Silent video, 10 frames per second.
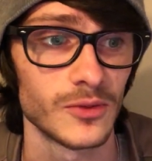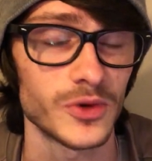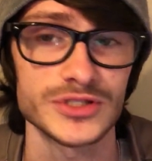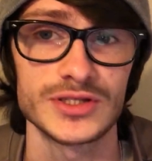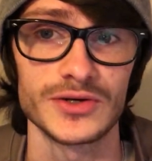
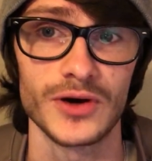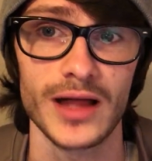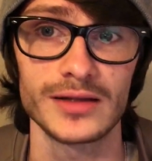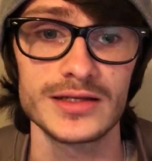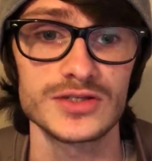Well, still,
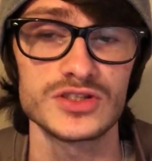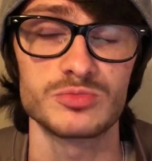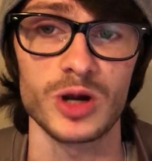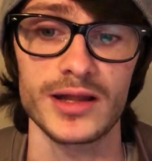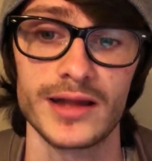at least you
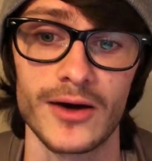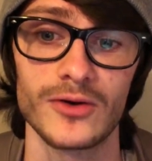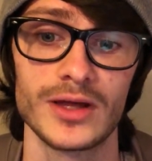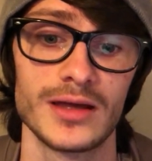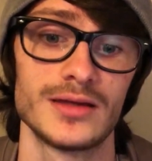spread it
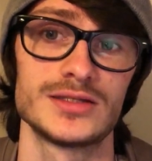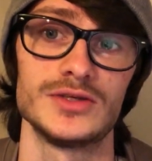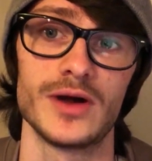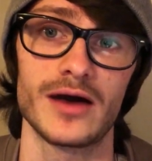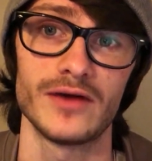out, so
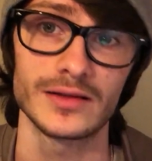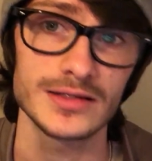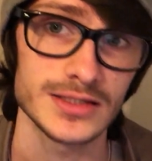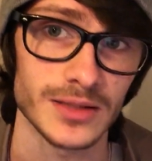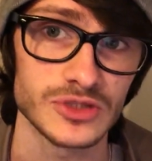you have at
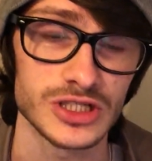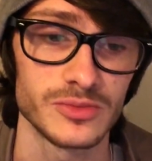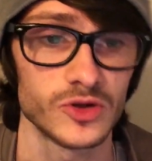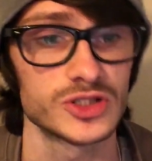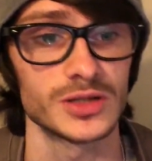least some
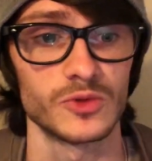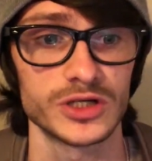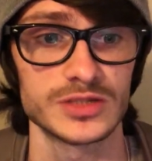cheaper, some more